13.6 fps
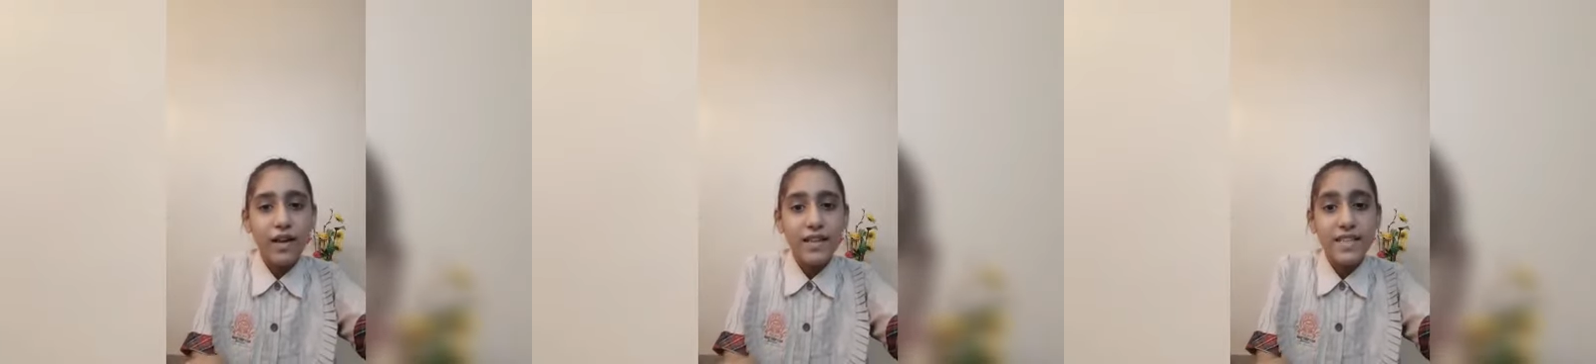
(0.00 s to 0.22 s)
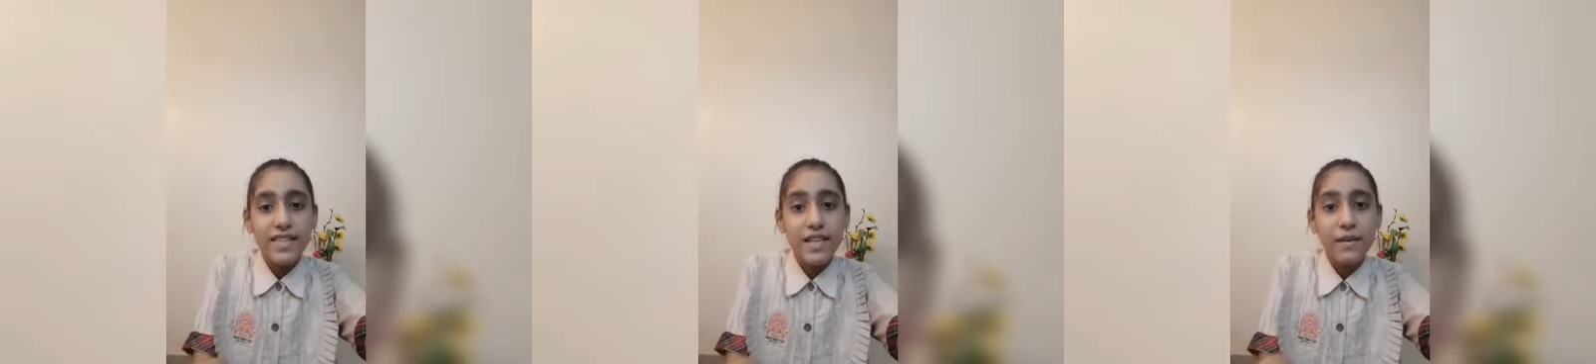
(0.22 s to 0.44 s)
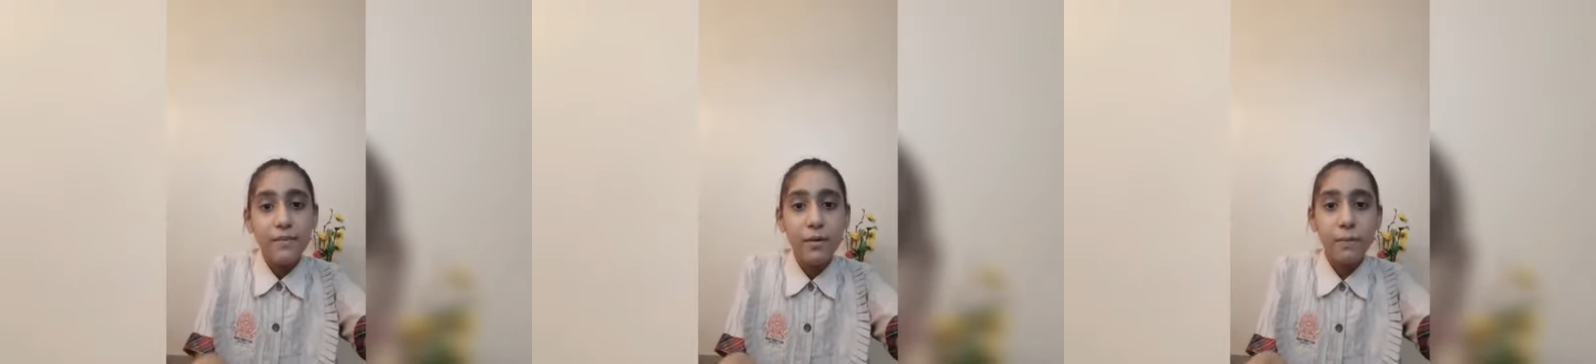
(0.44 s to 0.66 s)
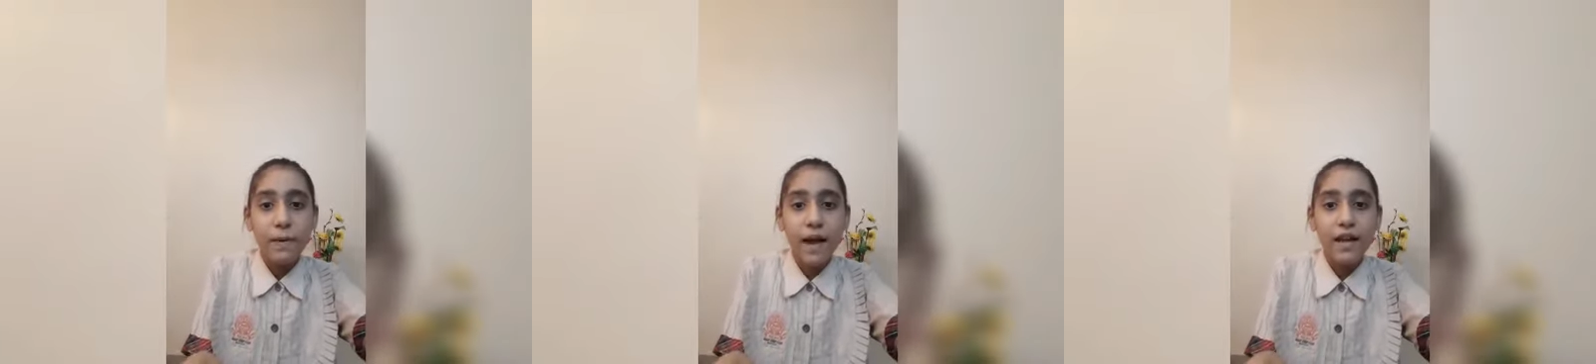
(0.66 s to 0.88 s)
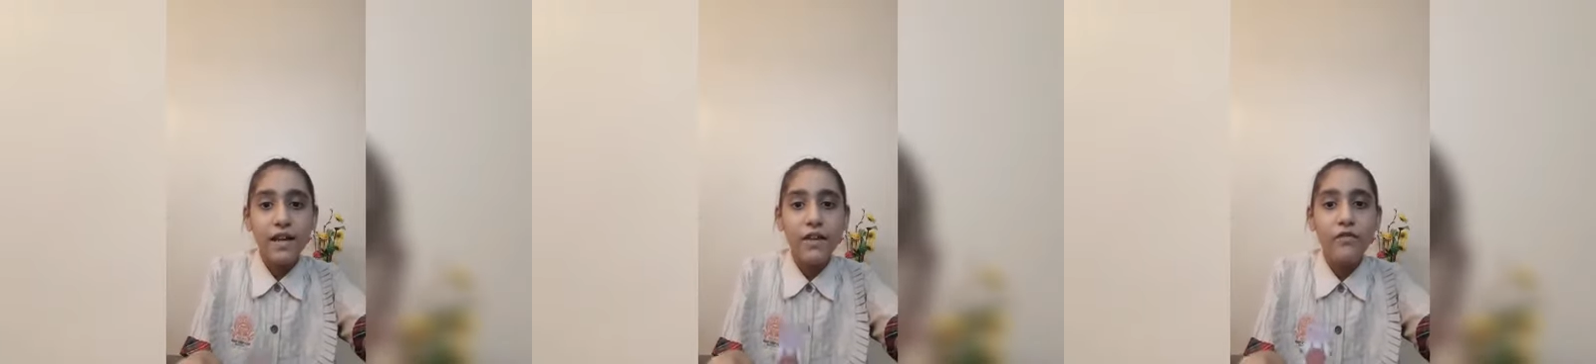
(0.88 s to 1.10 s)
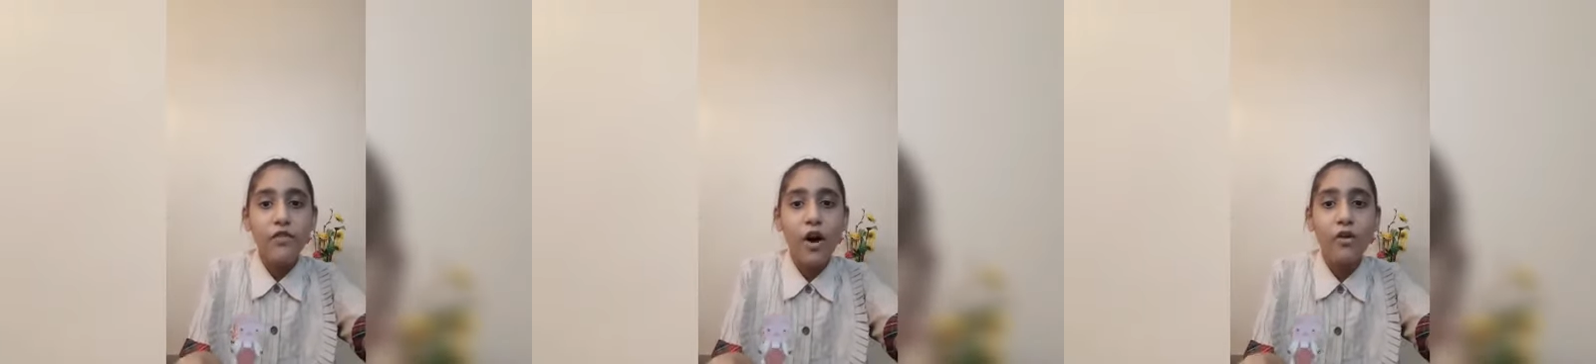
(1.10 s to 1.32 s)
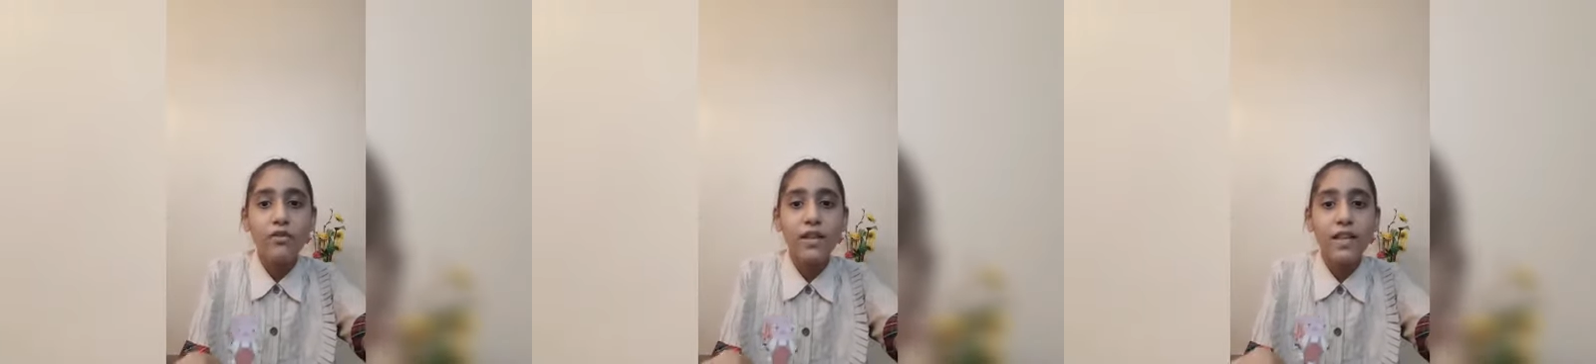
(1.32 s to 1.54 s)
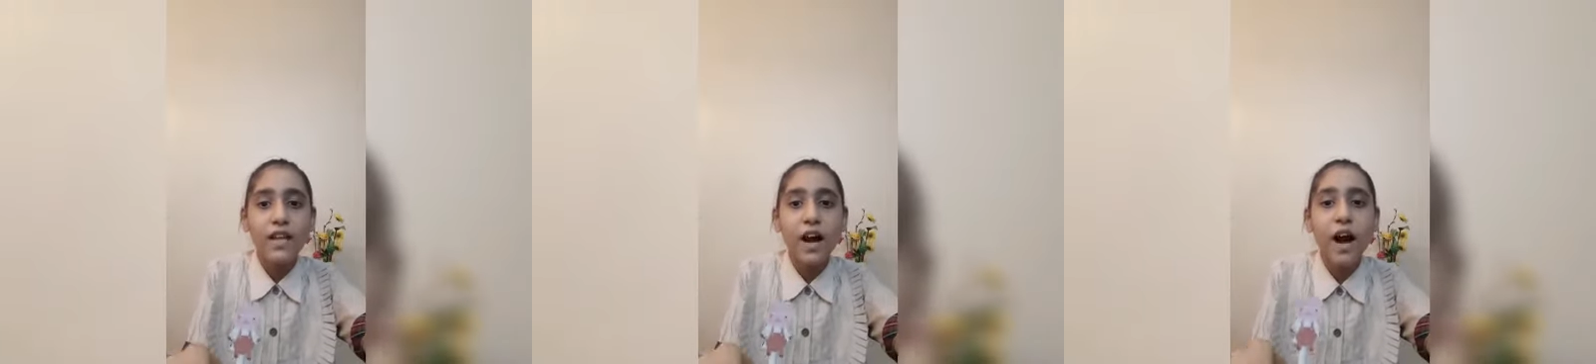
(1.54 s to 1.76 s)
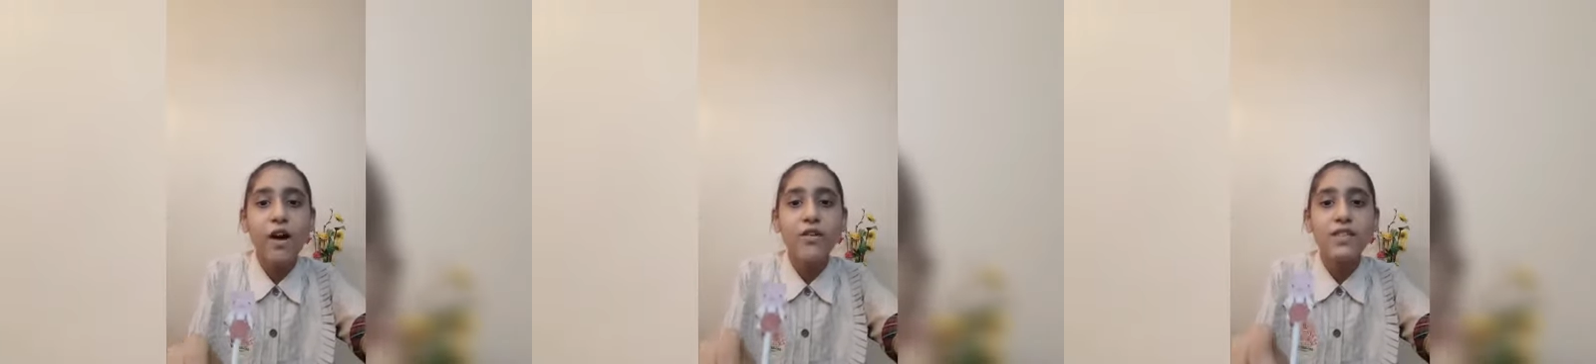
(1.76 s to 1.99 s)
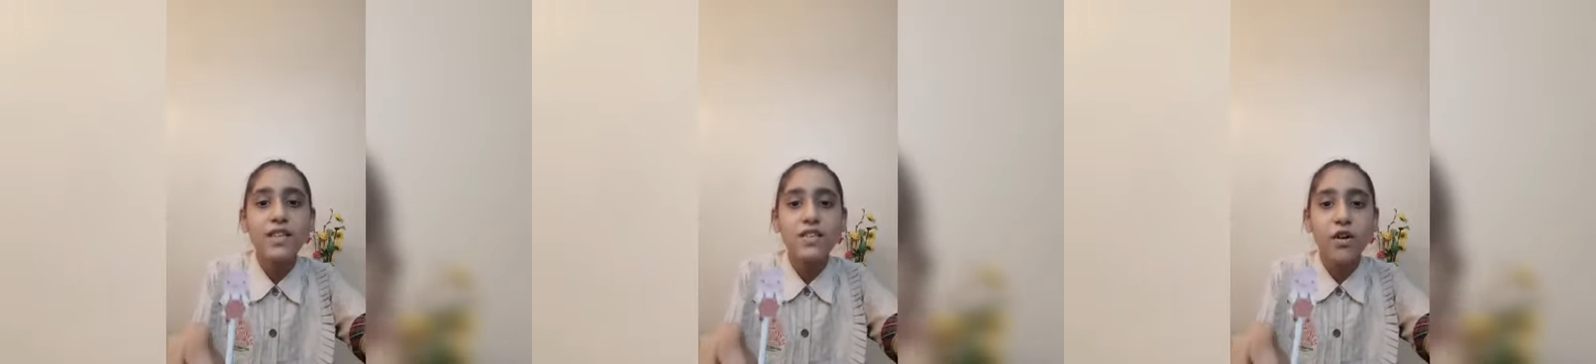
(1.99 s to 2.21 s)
and the same reply, he found that the house is